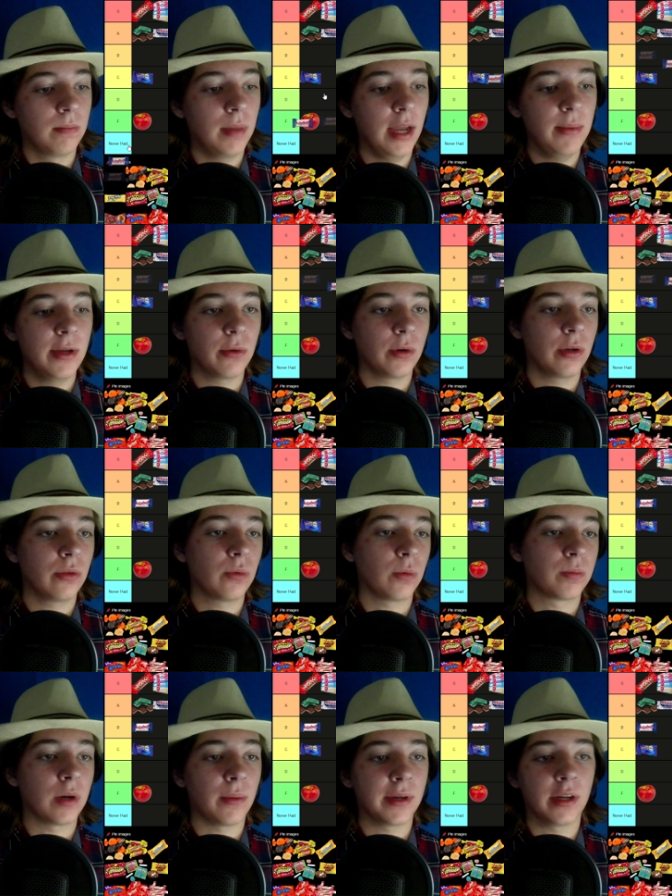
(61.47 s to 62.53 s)
Baby Ruth will
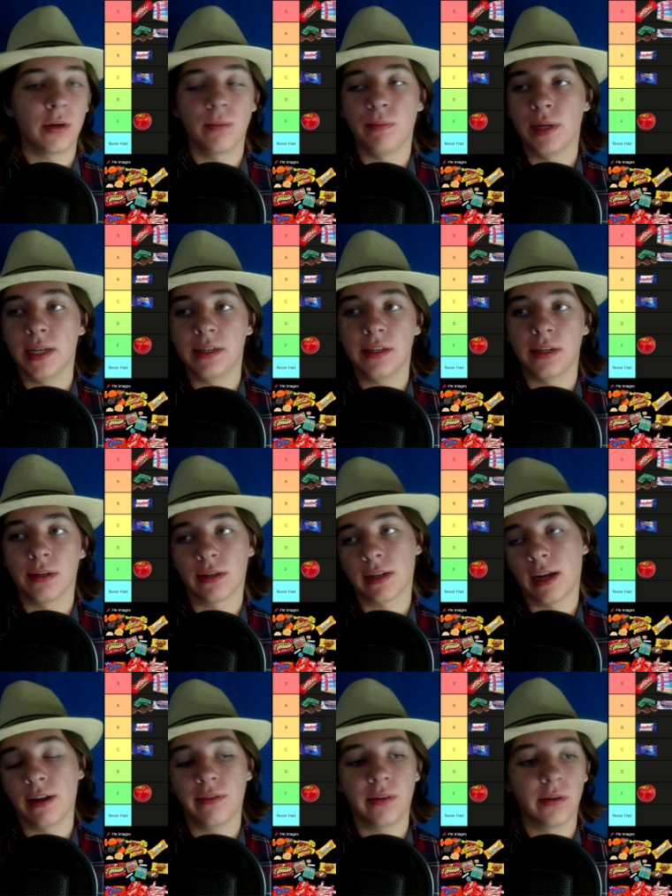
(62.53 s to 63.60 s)
probably go in B tier,
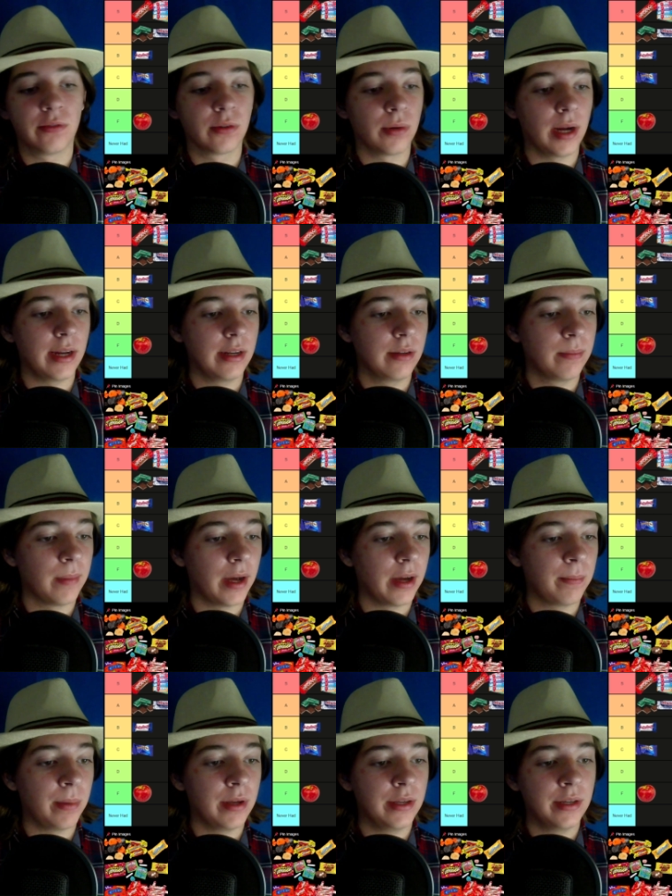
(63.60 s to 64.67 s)
kind of overrated in my
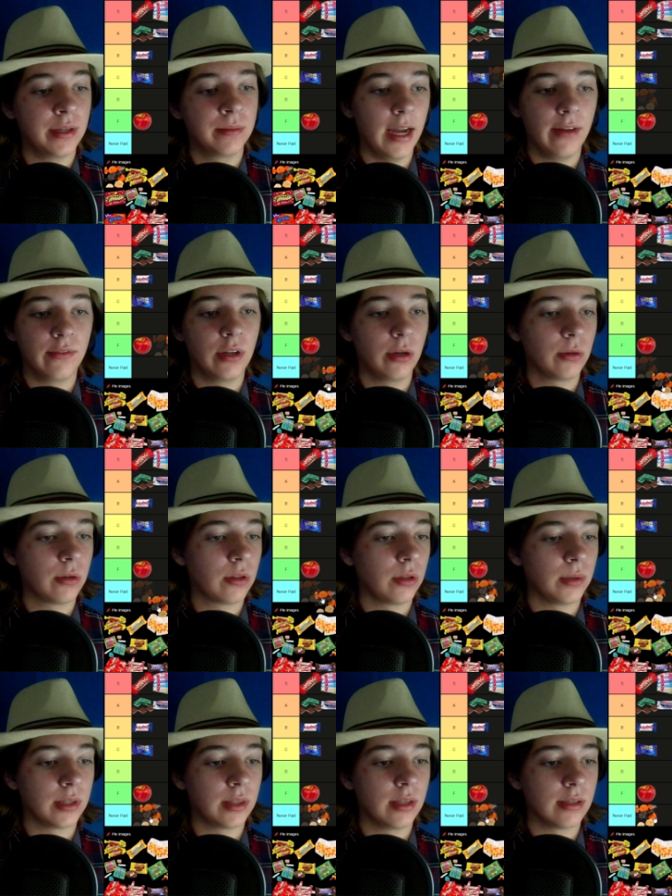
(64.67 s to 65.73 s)
opinion. I have no
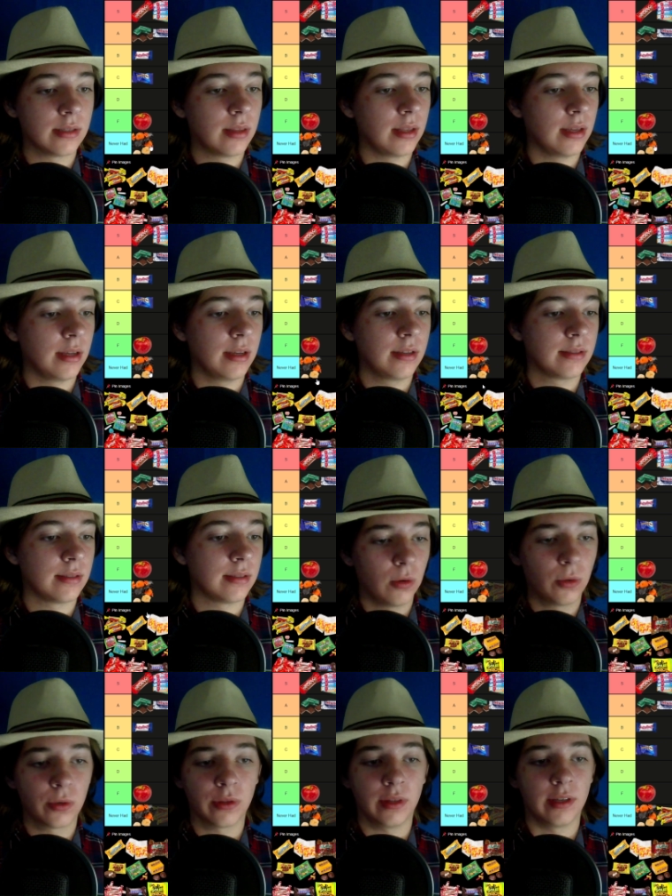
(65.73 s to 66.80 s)
clue what this thing is,
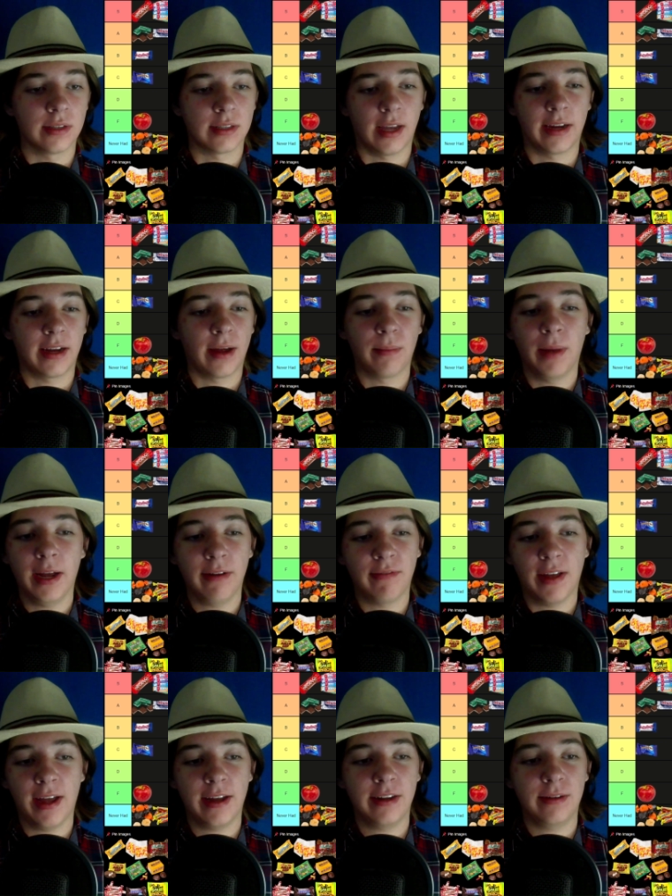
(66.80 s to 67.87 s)
or this. Like, I might have
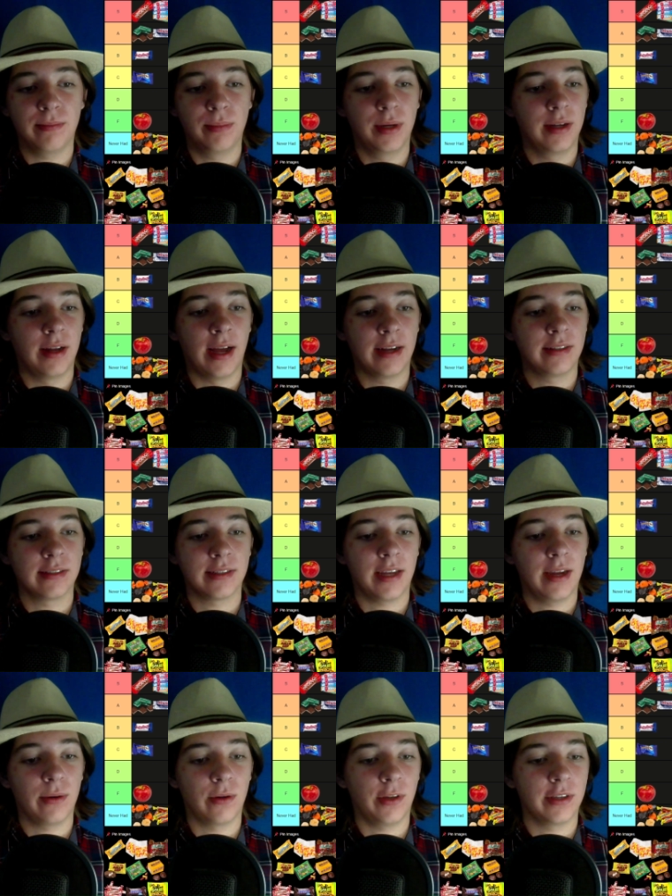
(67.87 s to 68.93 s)
had it, but I just
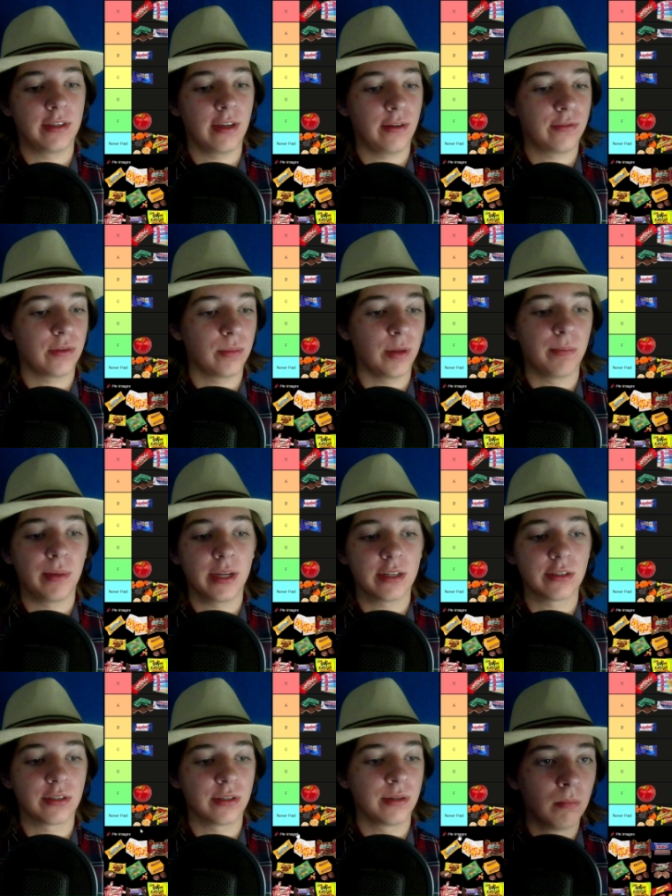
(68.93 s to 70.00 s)
can't really tell from the
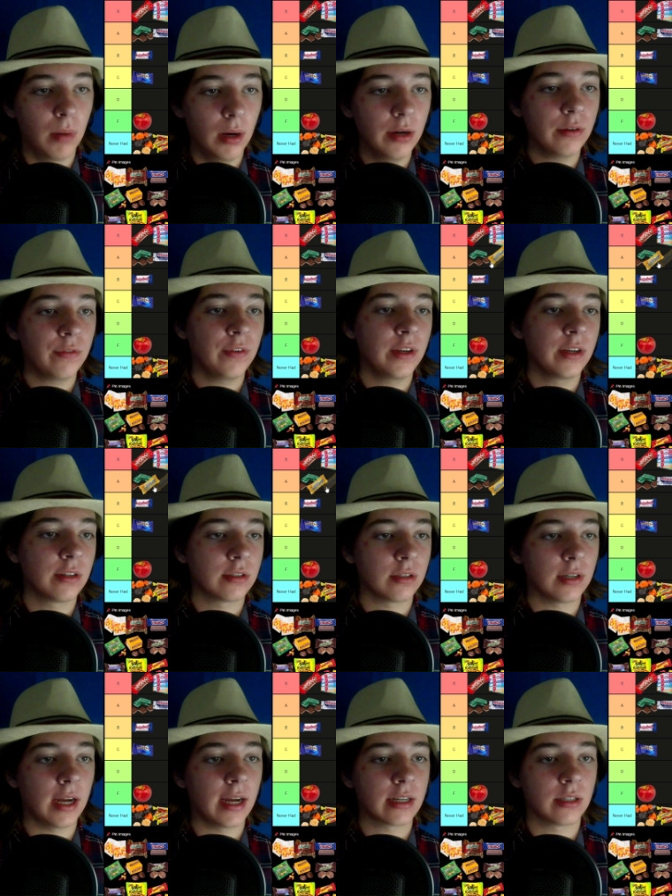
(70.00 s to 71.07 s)
picture. Butterfingers
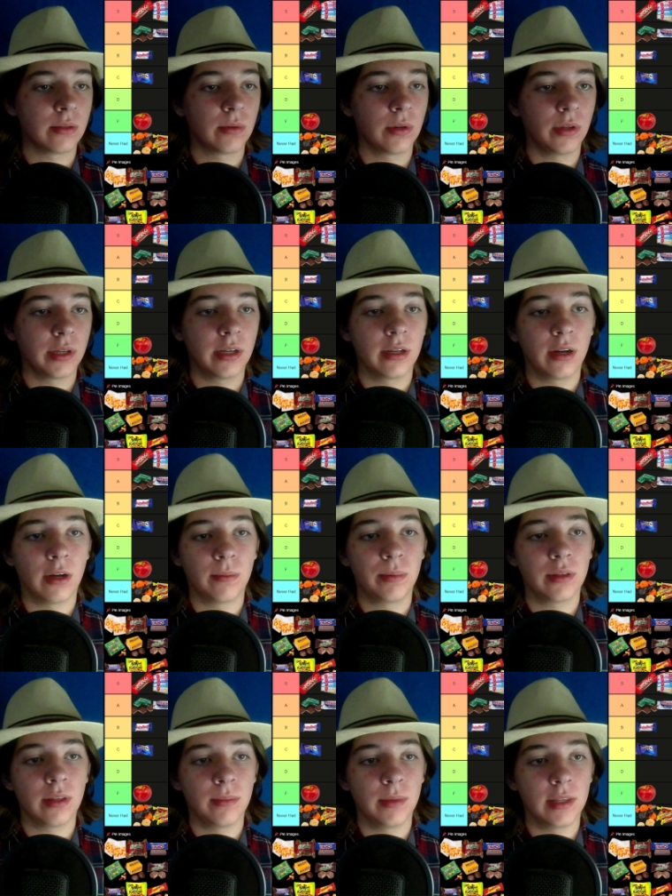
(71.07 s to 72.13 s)
are actually really good. I'll
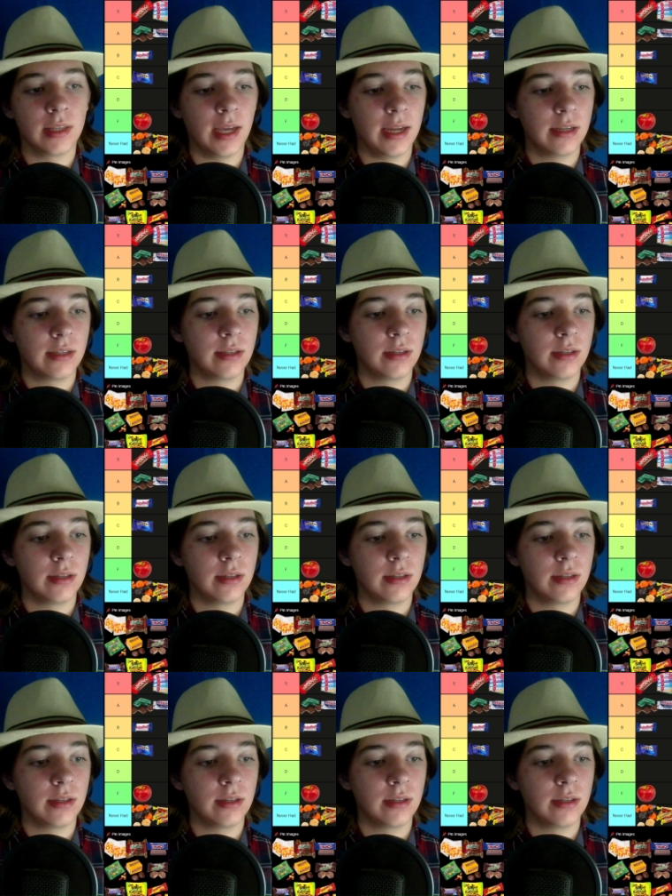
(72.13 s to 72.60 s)
put them in the A